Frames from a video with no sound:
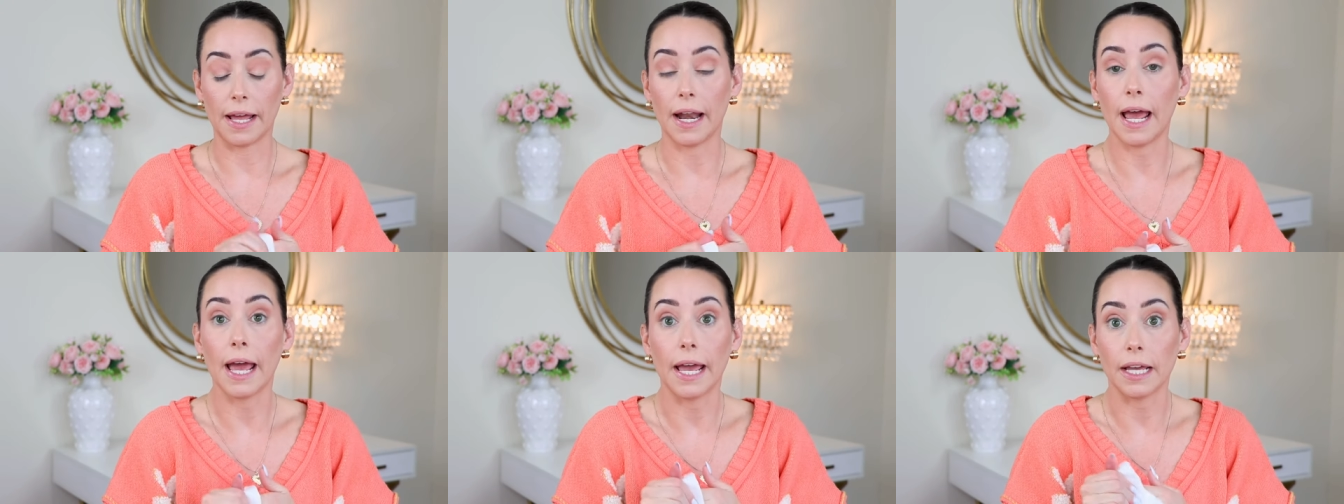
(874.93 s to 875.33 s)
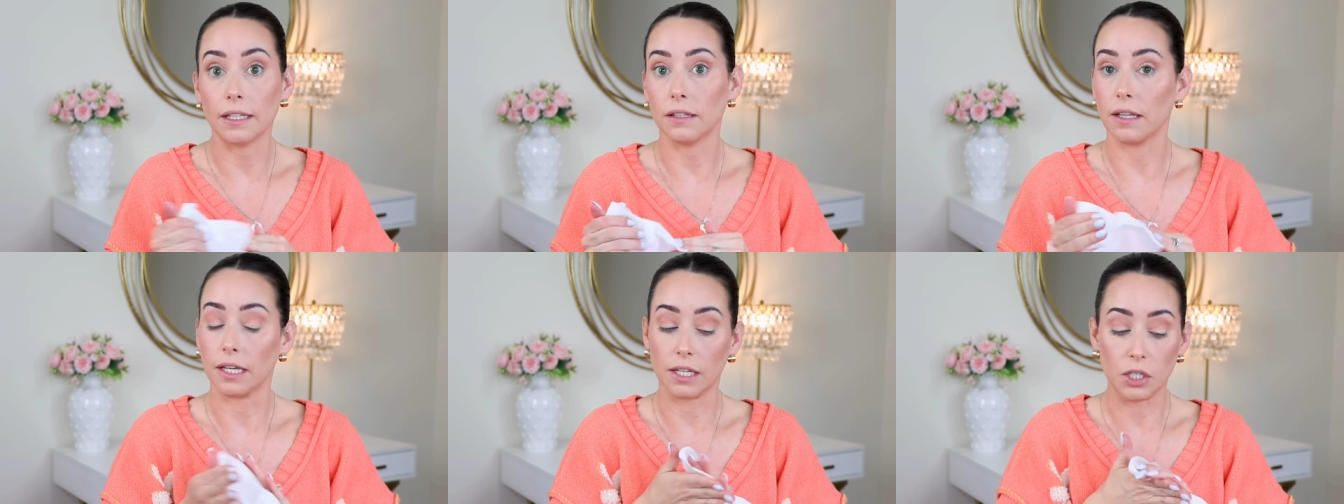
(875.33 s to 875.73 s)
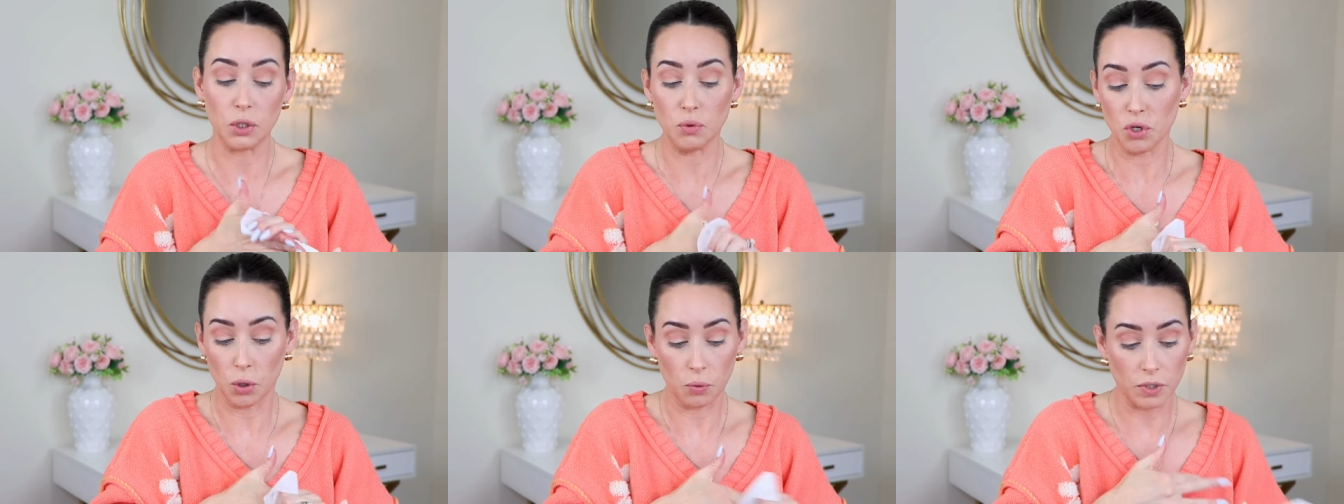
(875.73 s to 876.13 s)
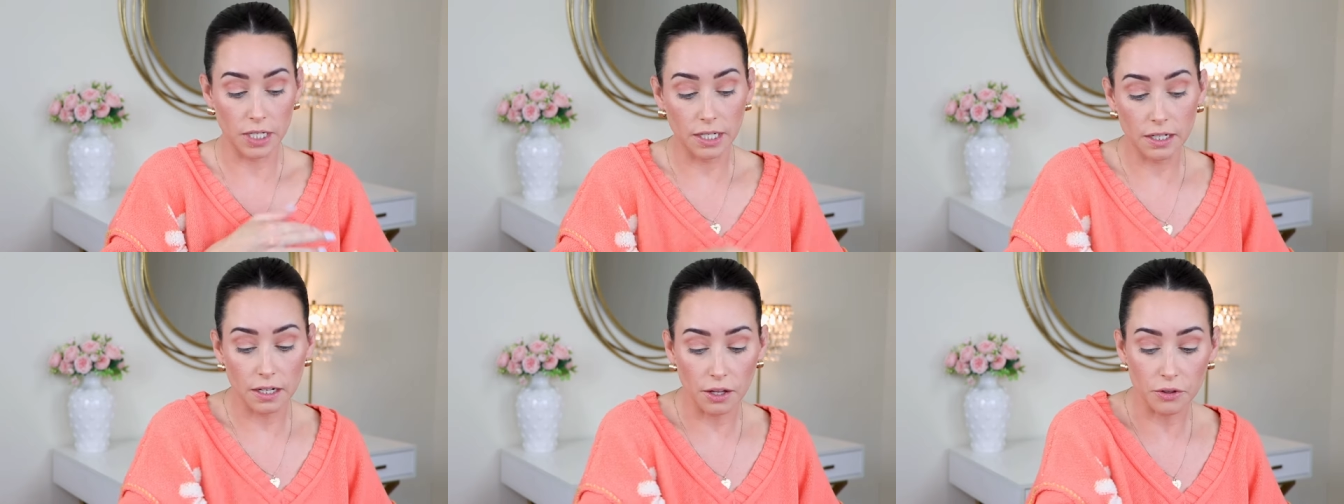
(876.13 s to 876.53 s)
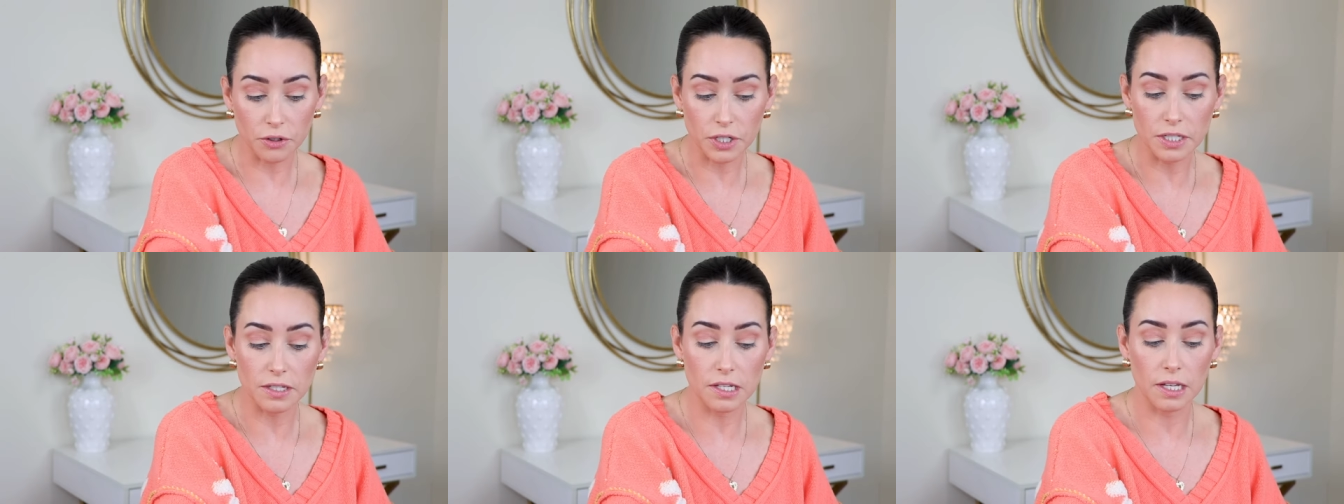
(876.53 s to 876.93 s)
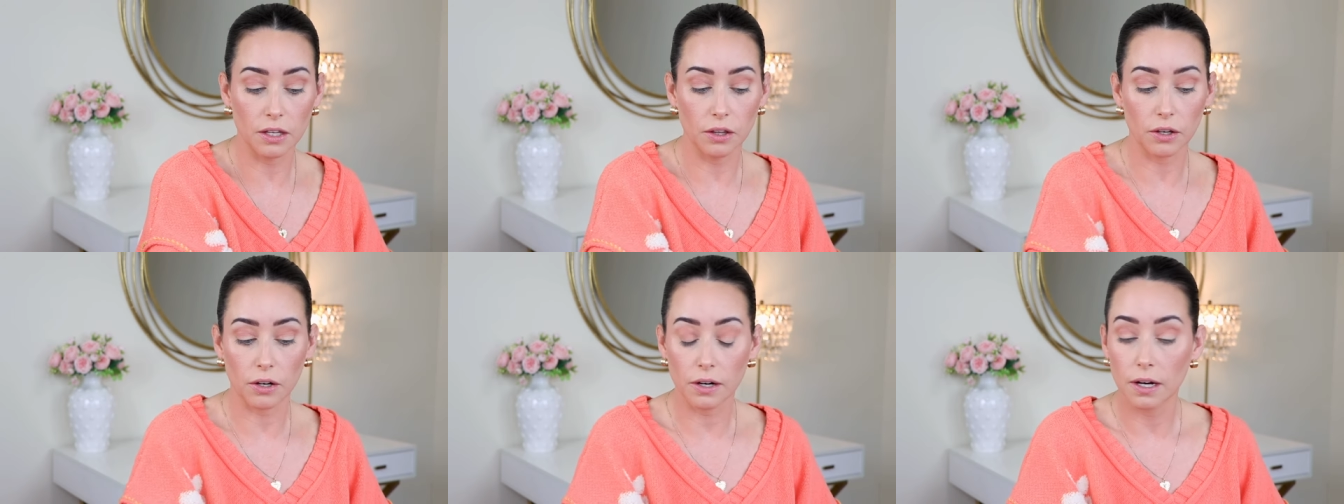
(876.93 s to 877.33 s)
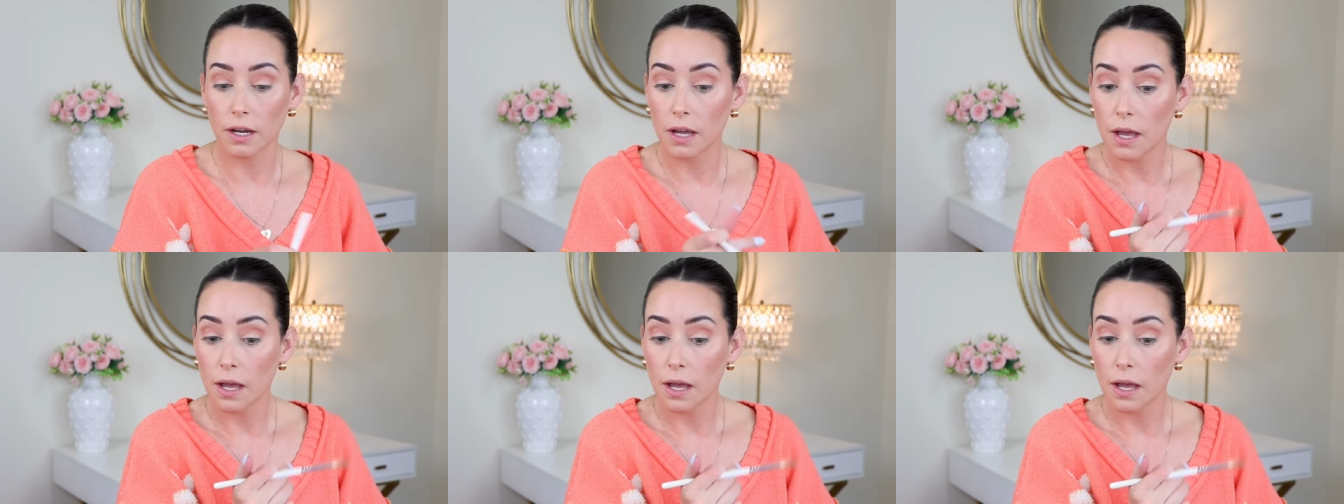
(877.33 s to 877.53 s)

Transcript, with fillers: hey, like you don't need another concealer,